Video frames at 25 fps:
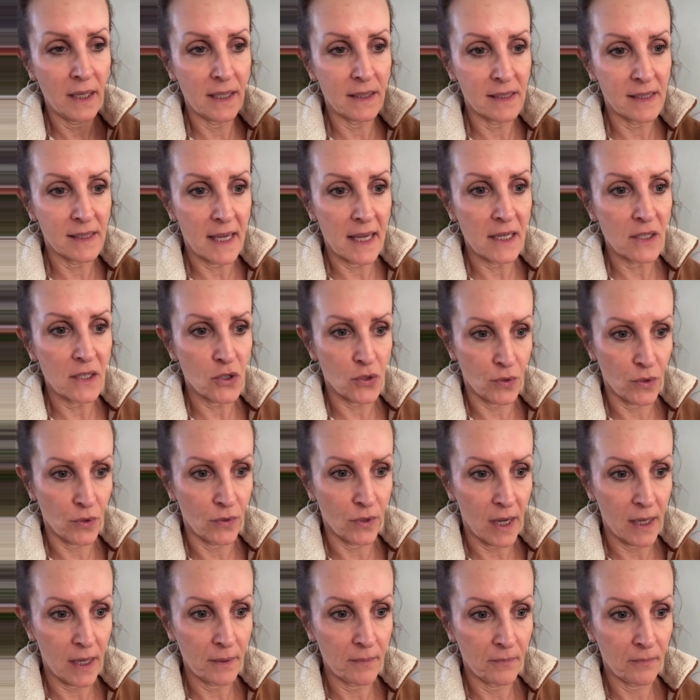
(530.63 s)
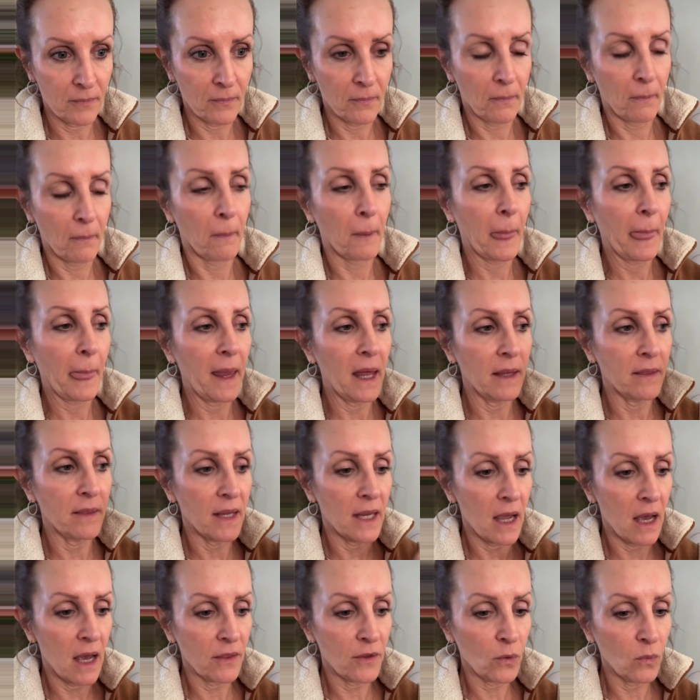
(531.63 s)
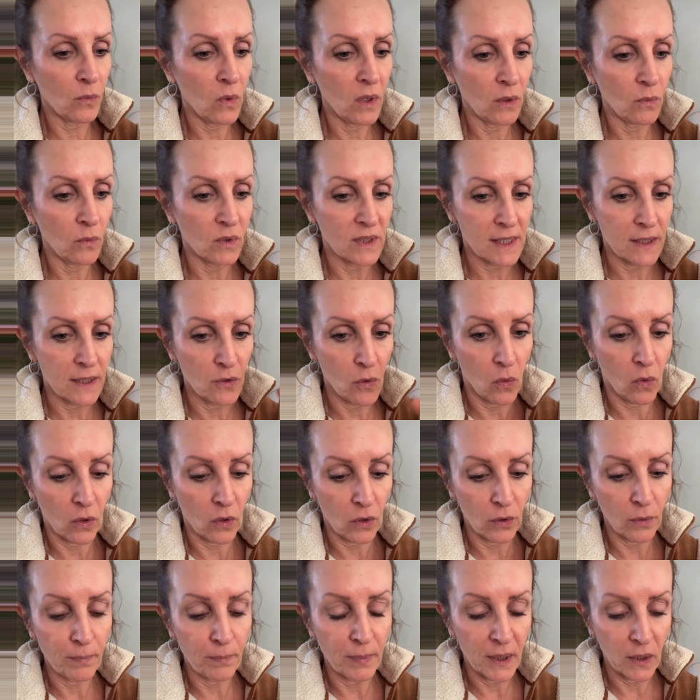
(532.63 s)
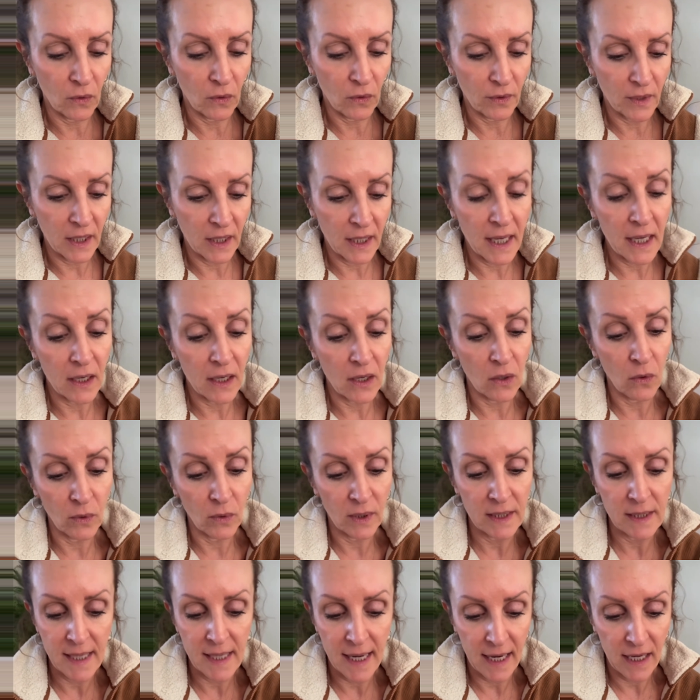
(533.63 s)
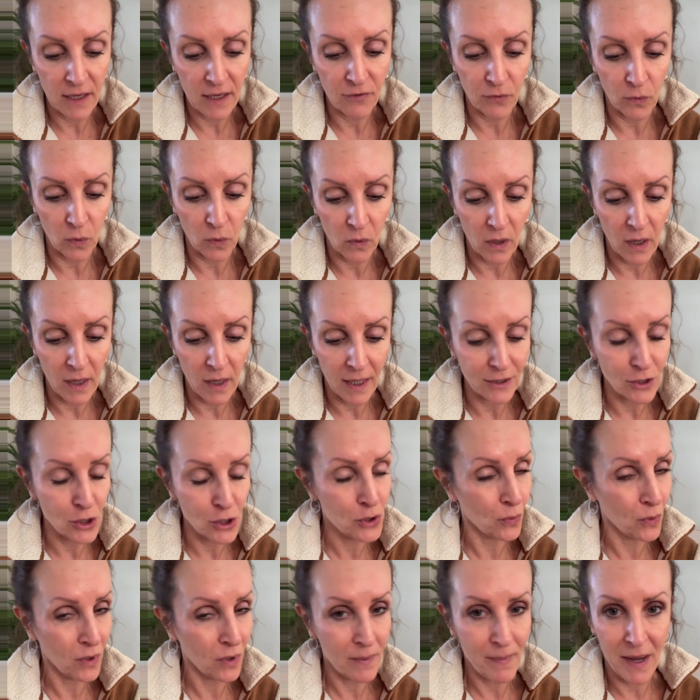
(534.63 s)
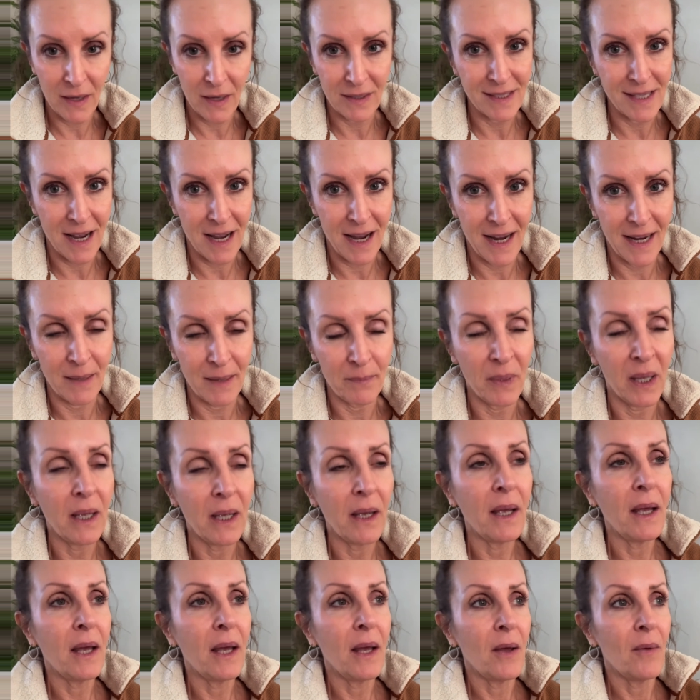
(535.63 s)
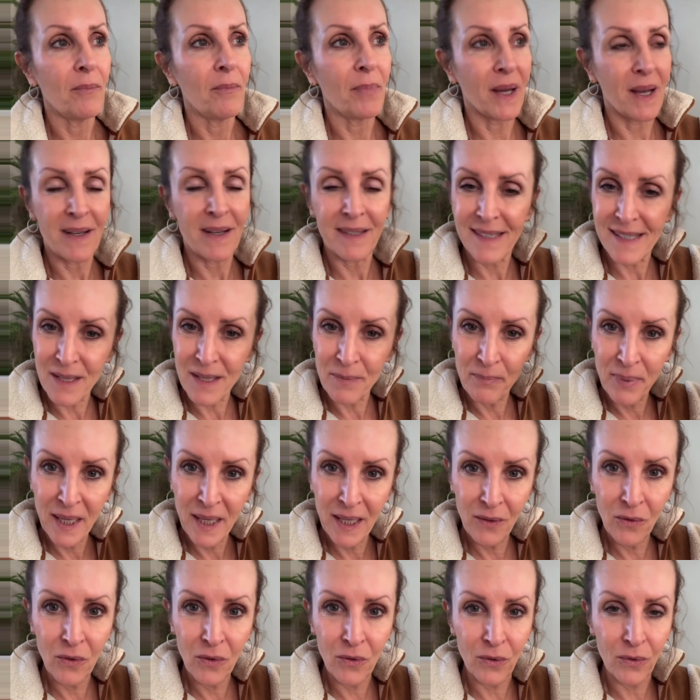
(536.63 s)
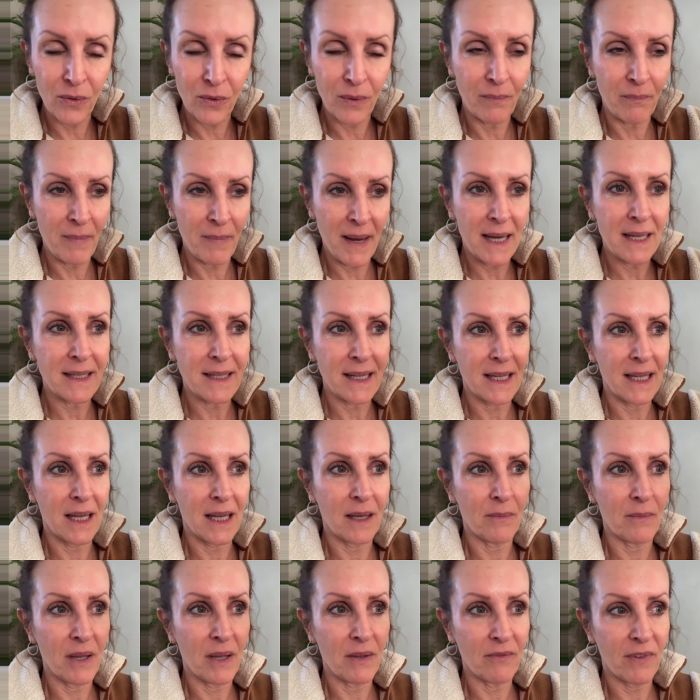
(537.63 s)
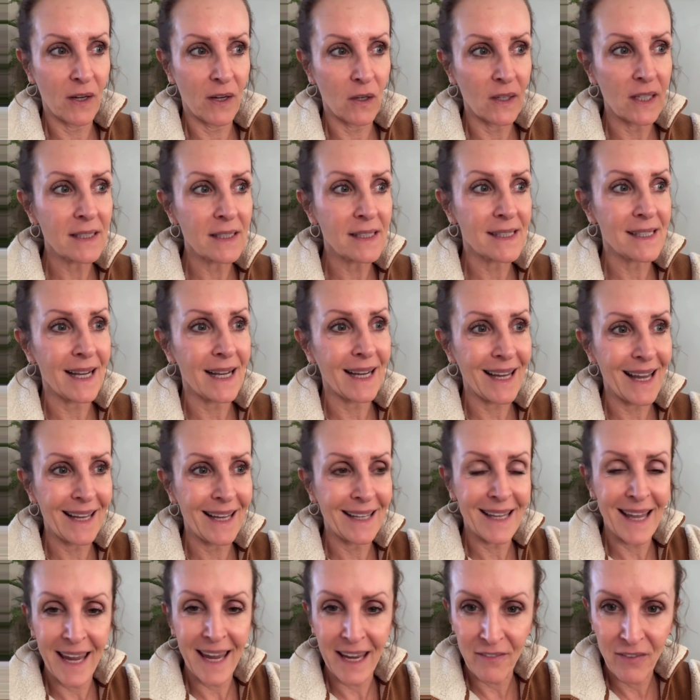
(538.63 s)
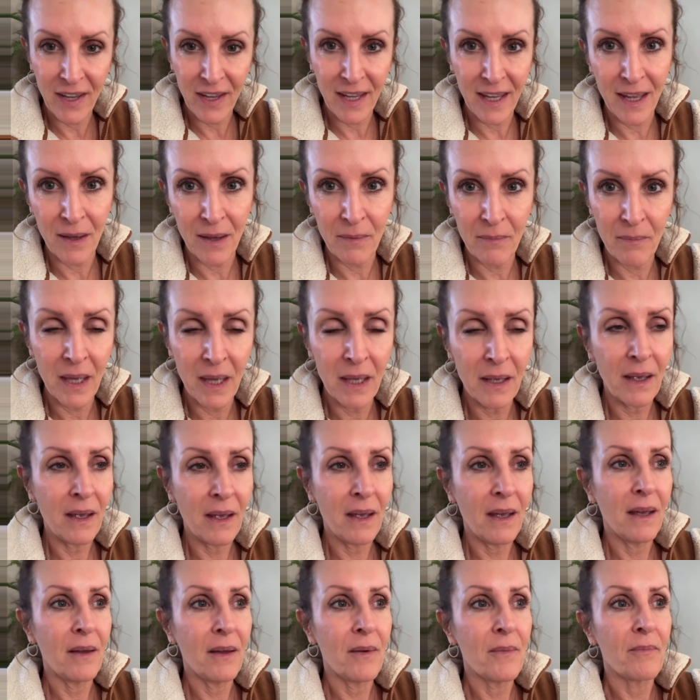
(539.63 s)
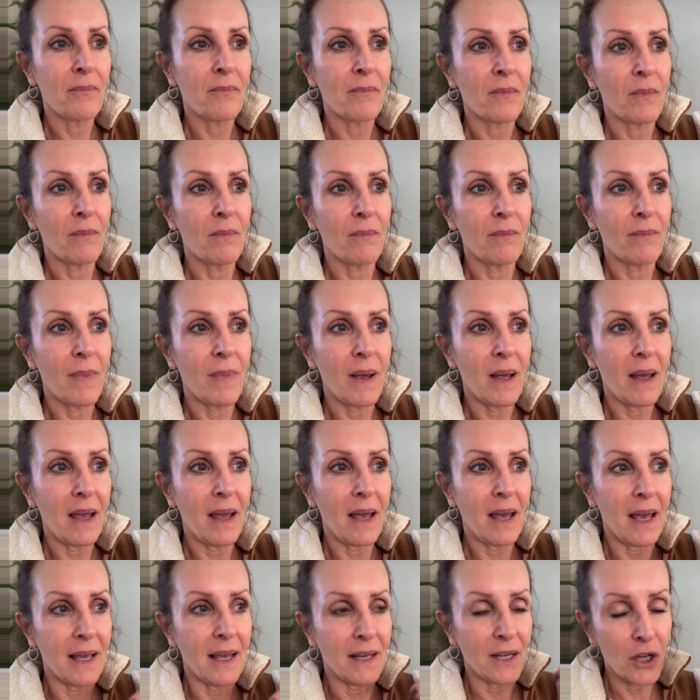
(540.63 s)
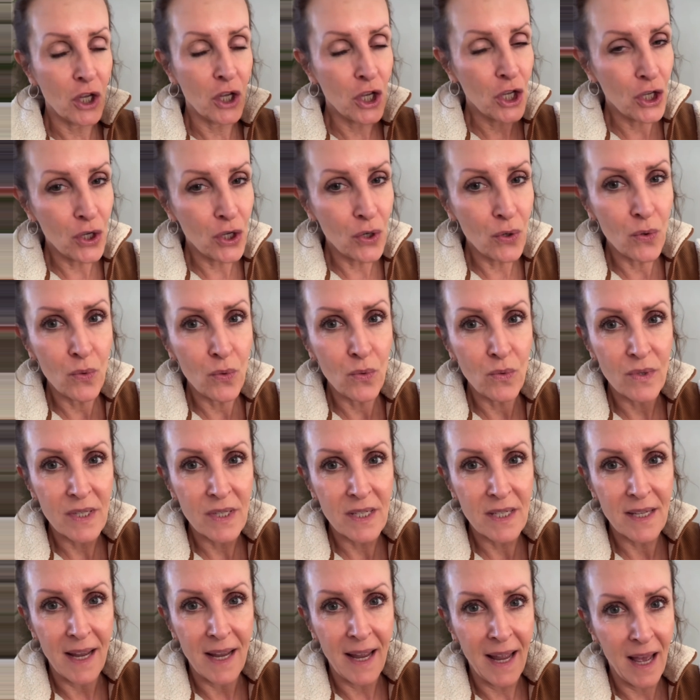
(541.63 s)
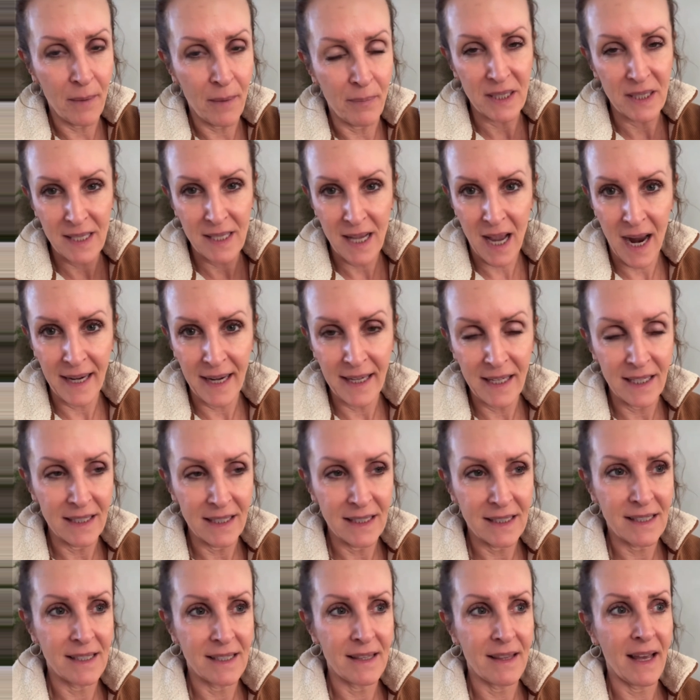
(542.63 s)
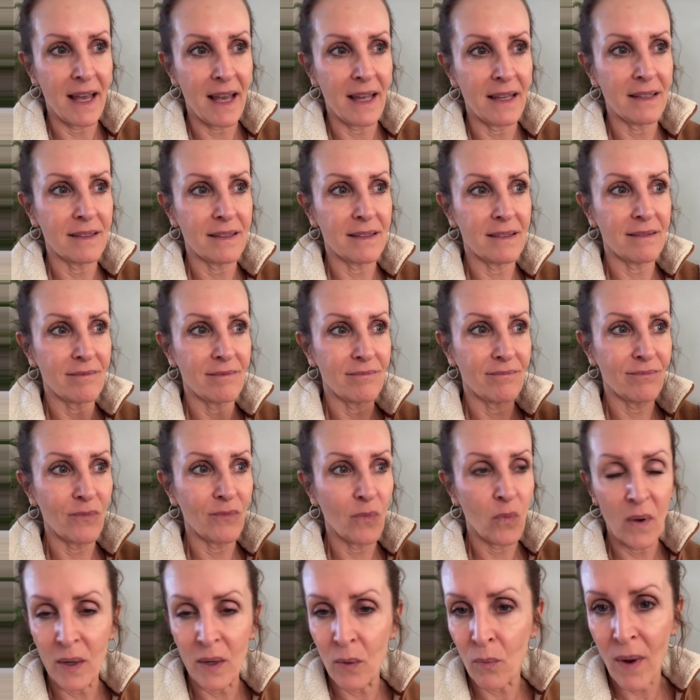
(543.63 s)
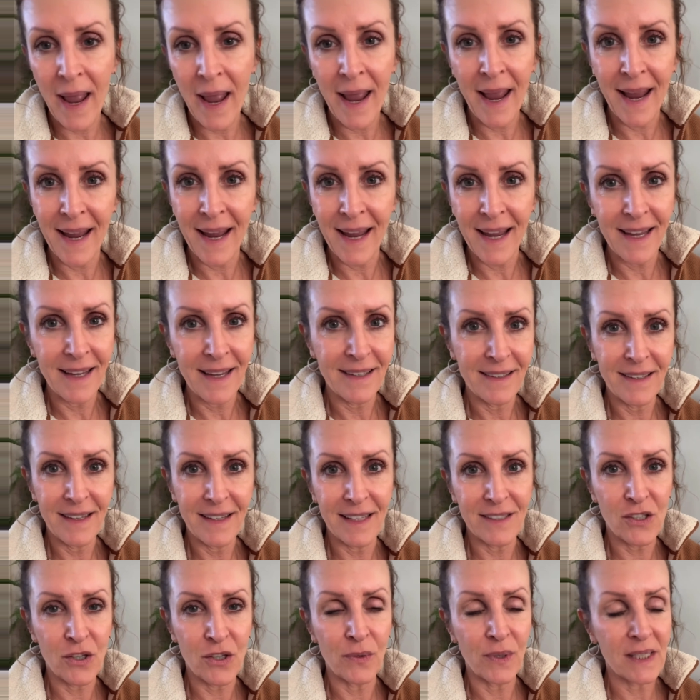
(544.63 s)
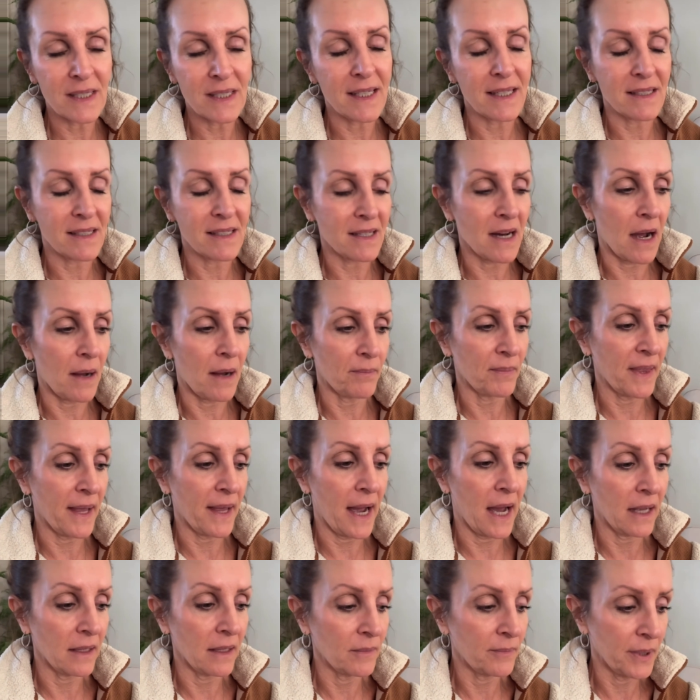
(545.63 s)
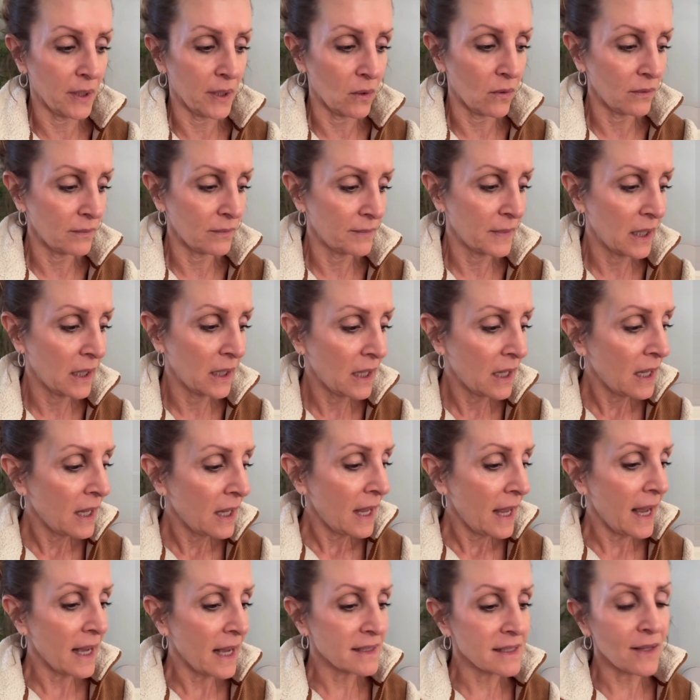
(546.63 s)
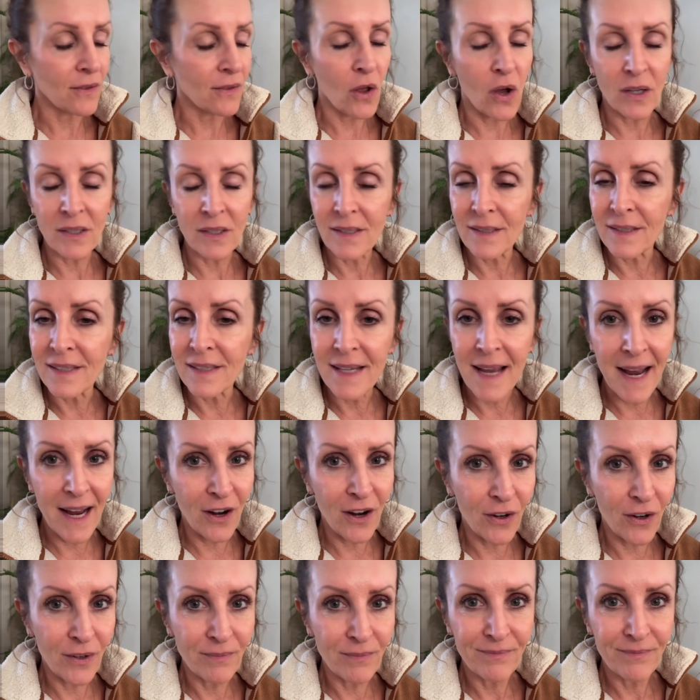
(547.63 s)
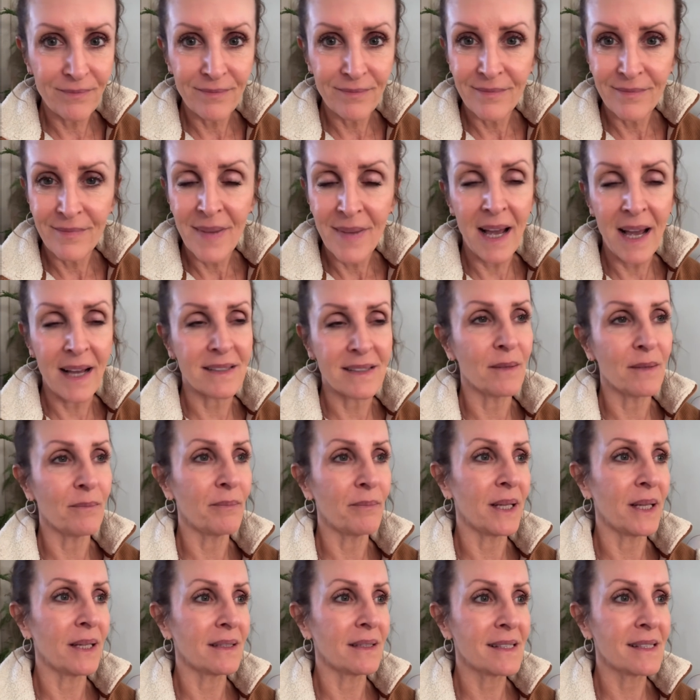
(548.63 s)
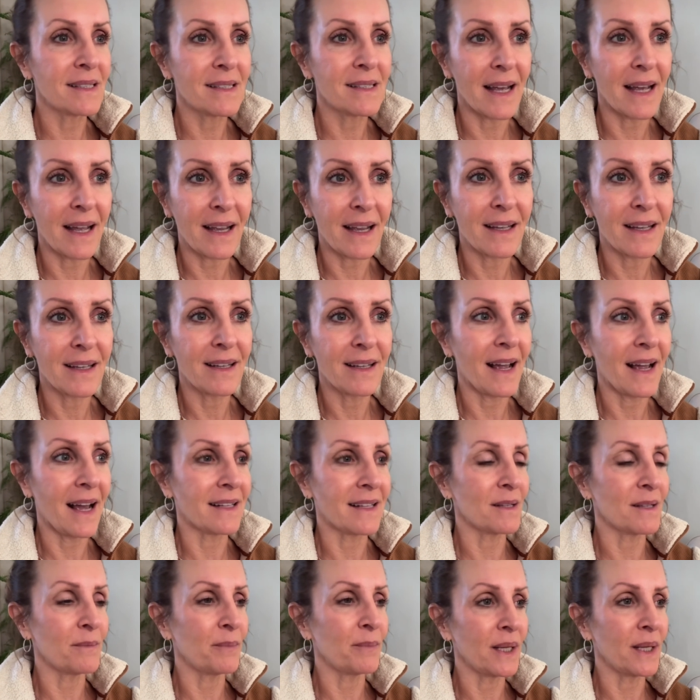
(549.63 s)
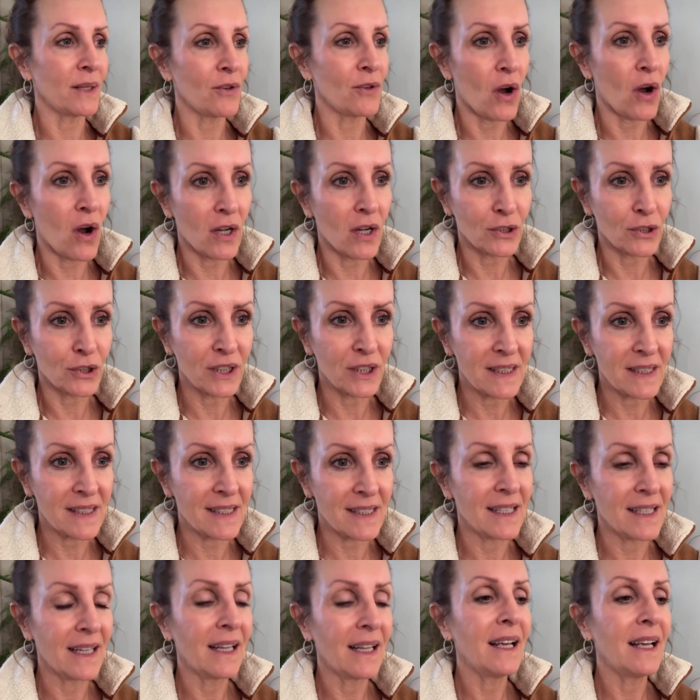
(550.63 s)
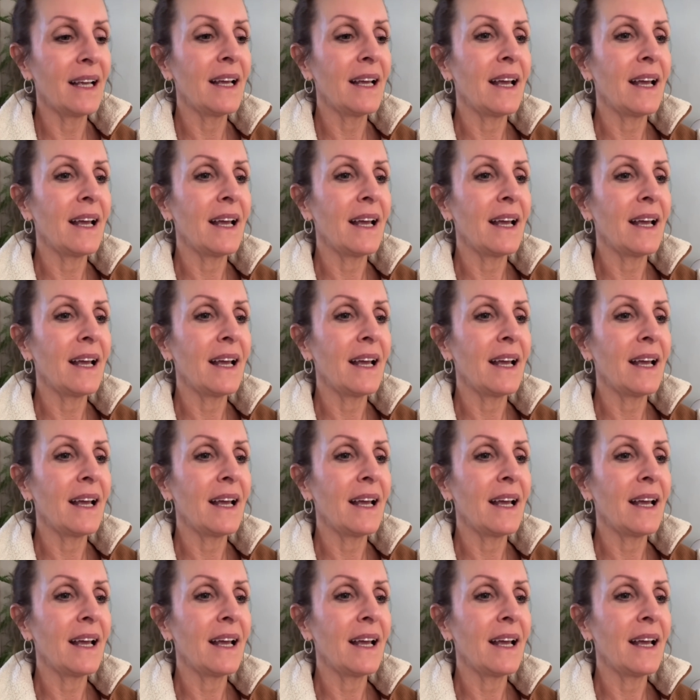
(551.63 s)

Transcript: and the other one was an oral pill that he can only take for a short amount of time because the pill made him very sick and gave him an acute hepatitis that went away as soon as he stopped that pill. Hasn't lost his hair, hasn't been sick, hasn't been nauseous hasn't had